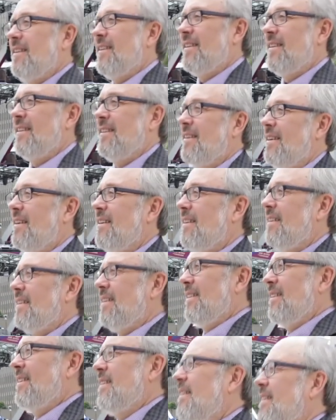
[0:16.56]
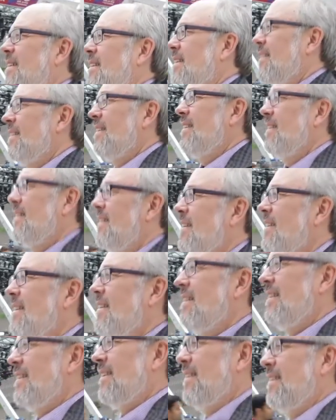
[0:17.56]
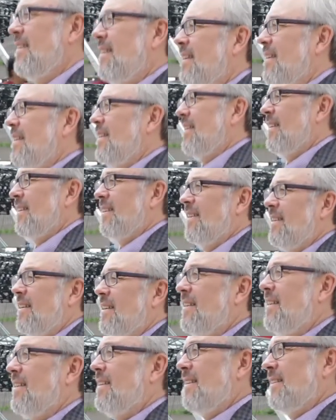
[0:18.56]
My parents were refugees from